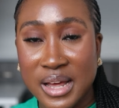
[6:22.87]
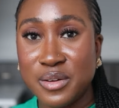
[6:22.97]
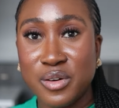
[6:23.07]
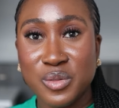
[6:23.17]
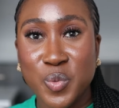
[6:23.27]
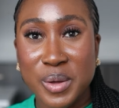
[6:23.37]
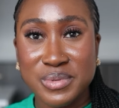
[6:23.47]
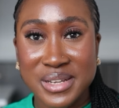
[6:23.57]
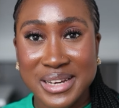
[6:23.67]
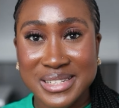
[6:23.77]
And on the
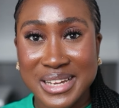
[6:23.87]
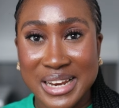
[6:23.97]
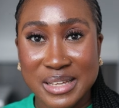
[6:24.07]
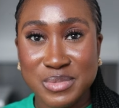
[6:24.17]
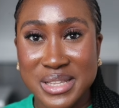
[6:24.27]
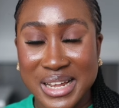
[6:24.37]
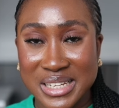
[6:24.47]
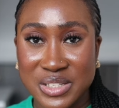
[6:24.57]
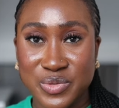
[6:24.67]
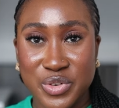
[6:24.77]
website it claims that
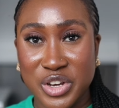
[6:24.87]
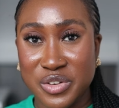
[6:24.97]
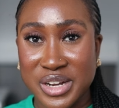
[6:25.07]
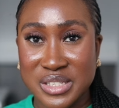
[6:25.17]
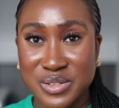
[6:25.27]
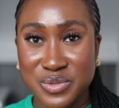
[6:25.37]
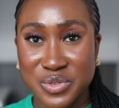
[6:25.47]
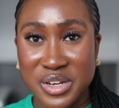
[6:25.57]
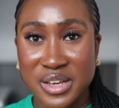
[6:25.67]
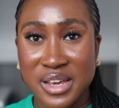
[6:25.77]
it's fragrance
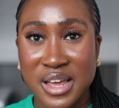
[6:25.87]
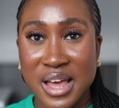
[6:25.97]
free.